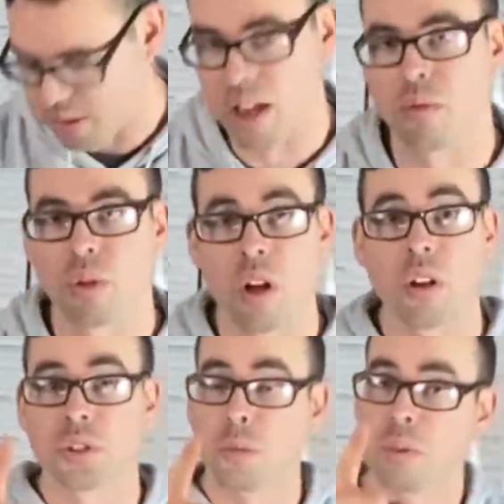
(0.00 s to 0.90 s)
and that will
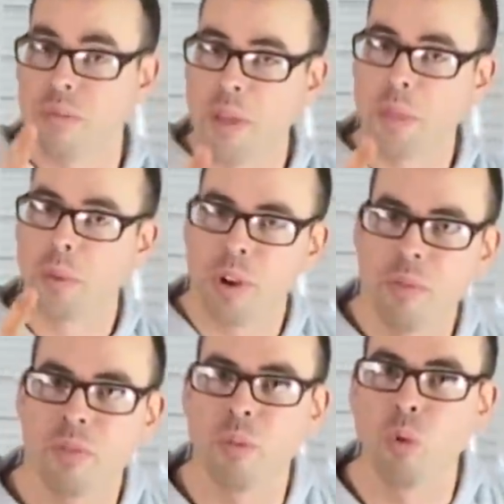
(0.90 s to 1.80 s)
also prevent the
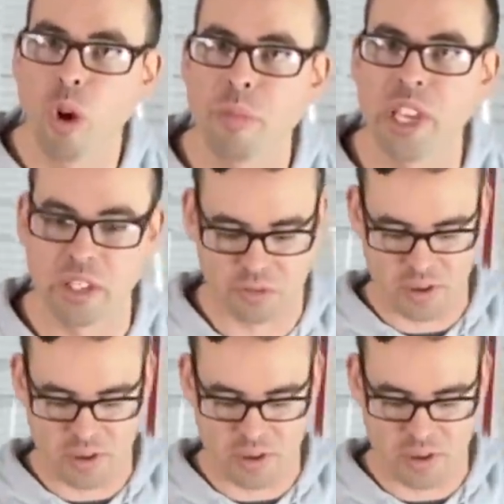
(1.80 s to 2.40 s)
rim from warping as